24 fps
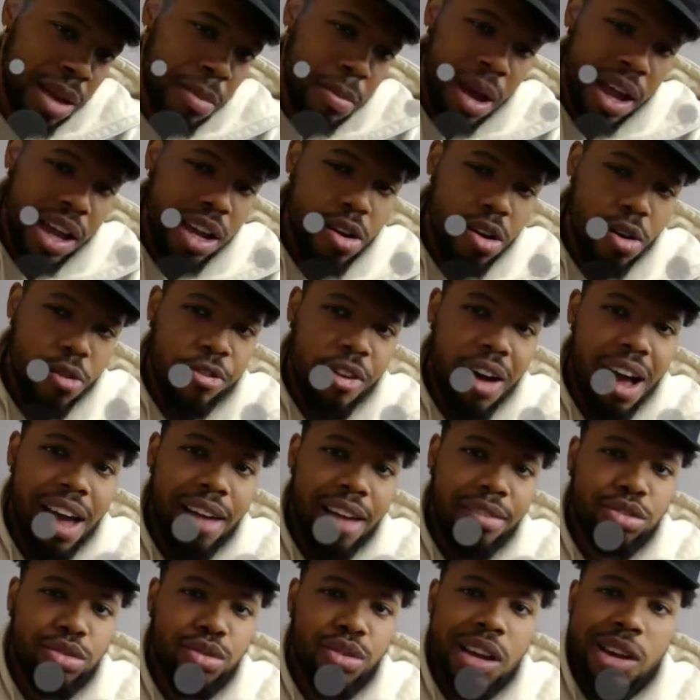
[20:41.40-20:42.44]
might go five
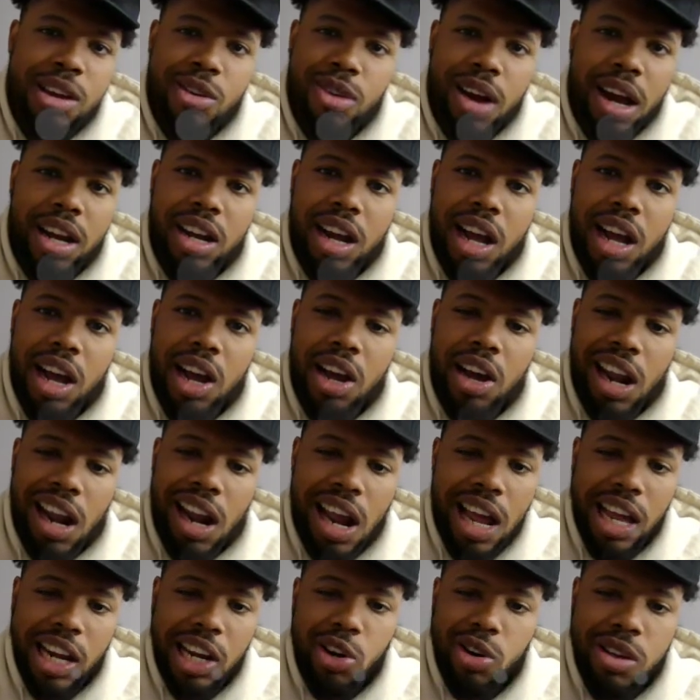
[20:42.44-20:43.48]
three right now, and
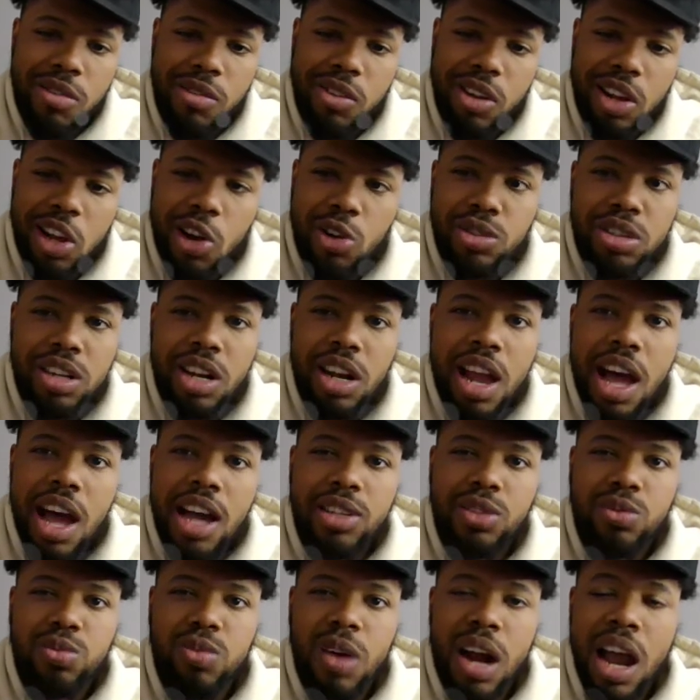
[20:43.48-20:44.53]
I don't even go to the
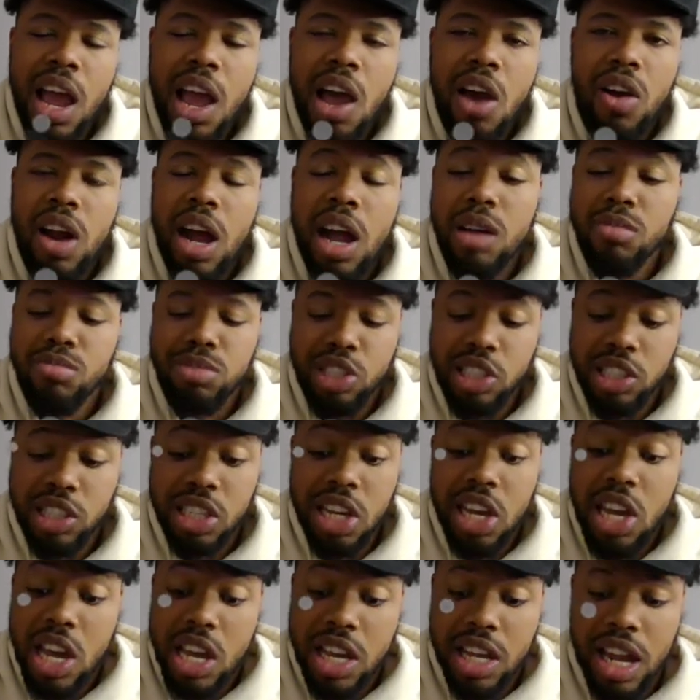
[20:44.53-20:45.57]
last round. I'm
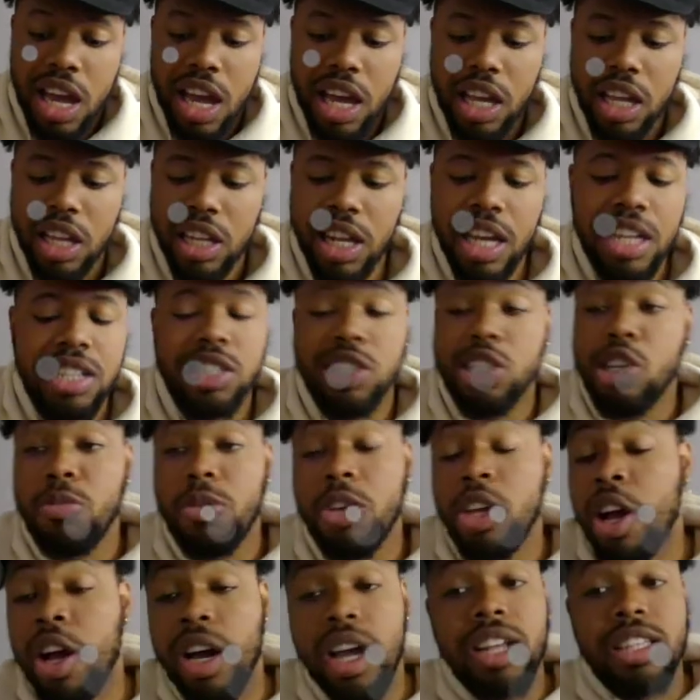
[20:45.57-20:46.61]
sick, like, ladies and gentlemen,
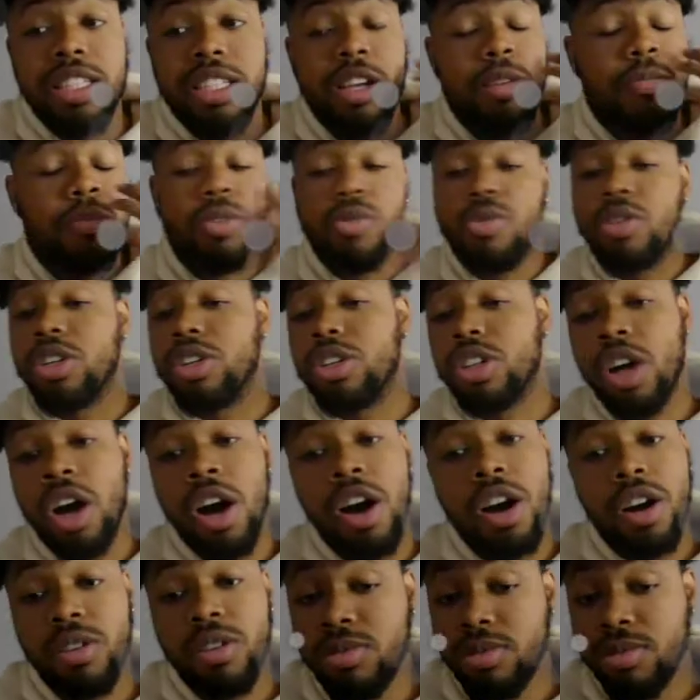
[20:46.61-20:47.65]
y'all gotta tell me what
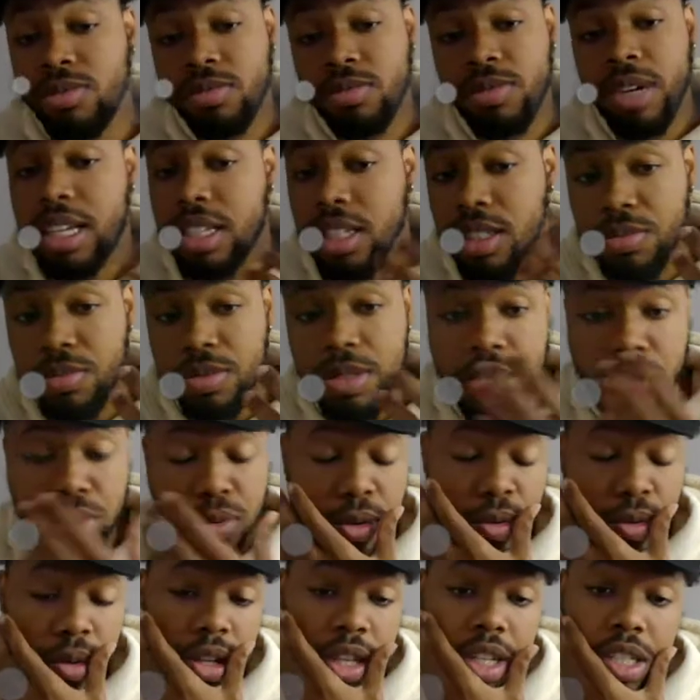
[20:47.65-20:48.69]
y'all rankings for this one
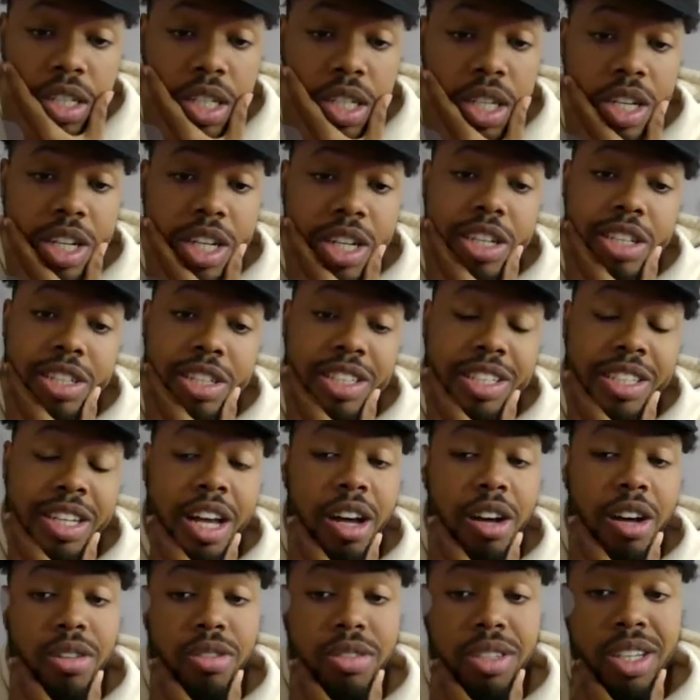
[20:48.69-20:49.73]
was
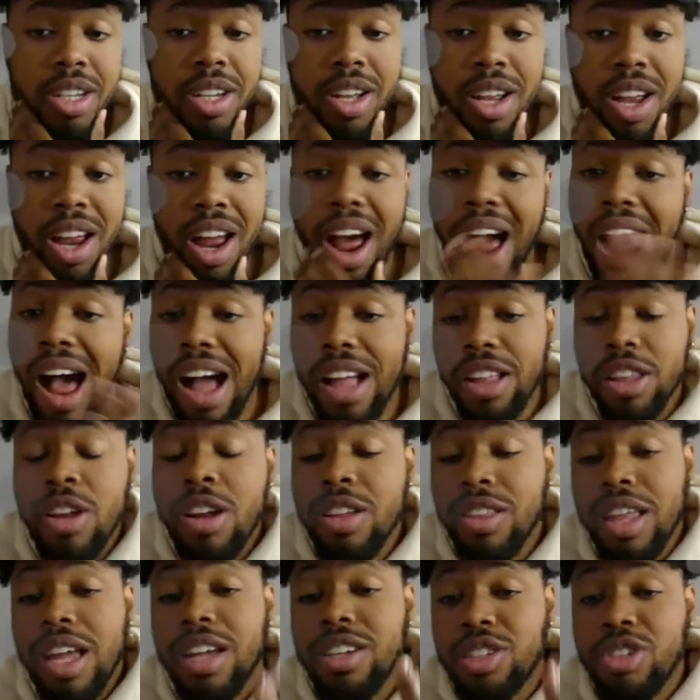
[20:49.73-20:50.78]
yourselves. I thought
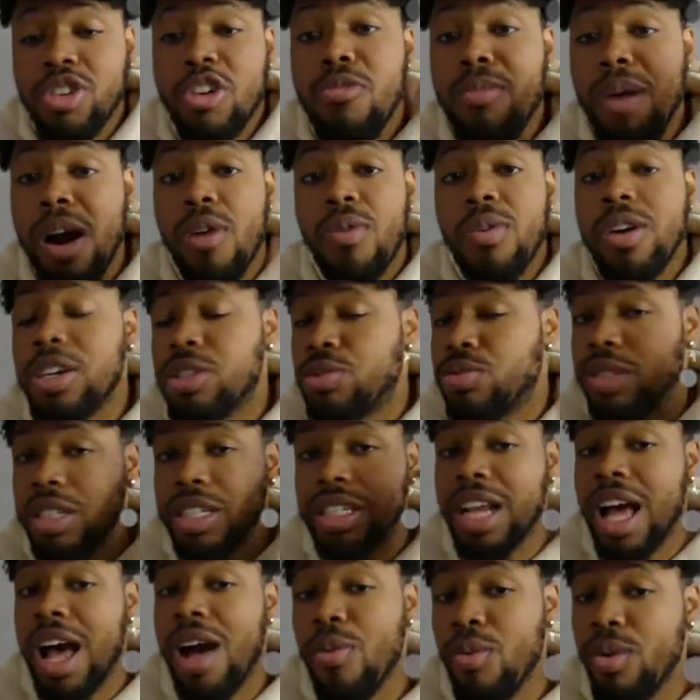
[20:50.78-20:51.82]
that song by Russ was
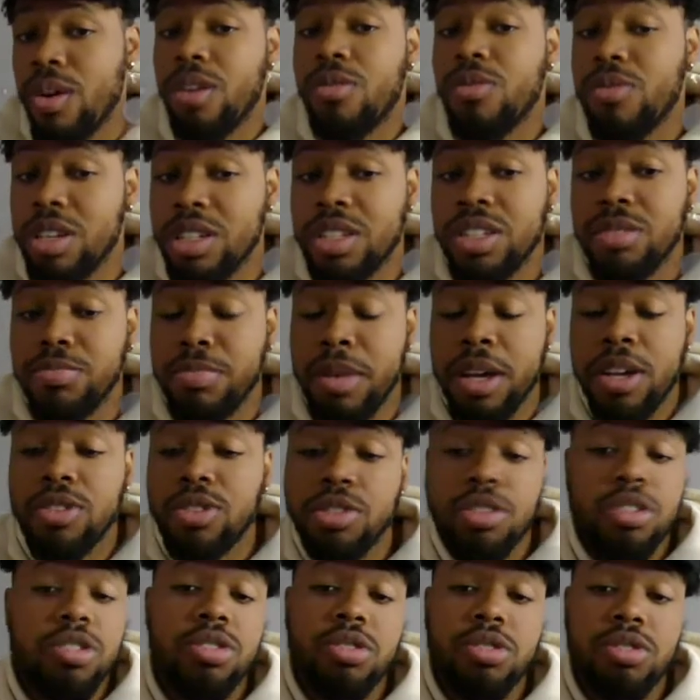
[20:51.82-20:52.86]
not one of Russ's better
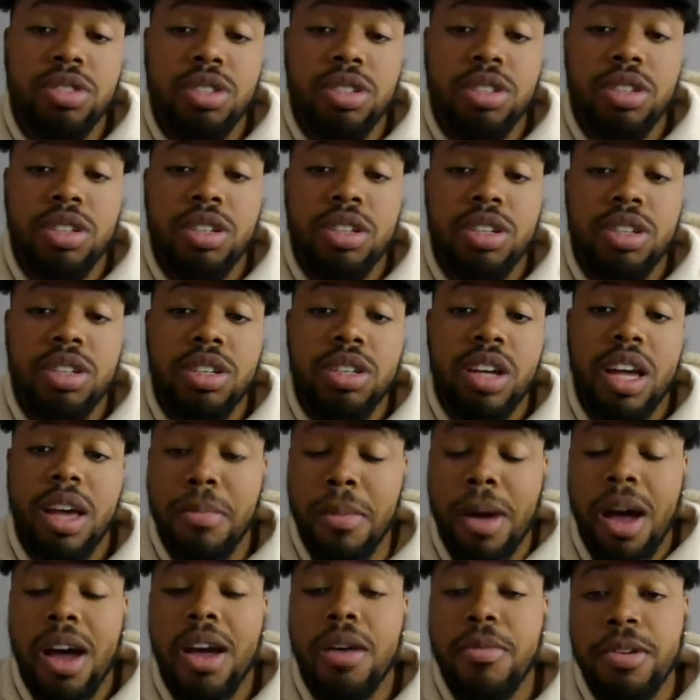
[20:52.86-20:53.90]
songs, in
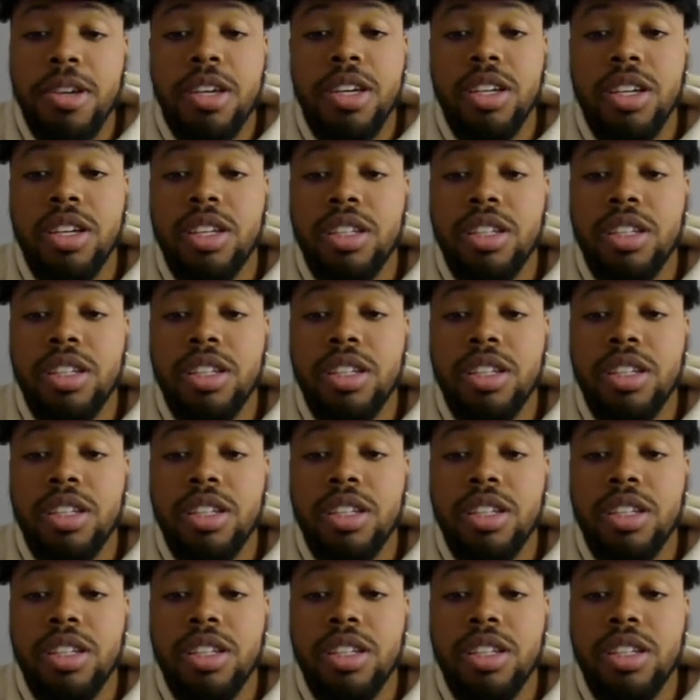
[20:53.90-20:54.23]
my opinion.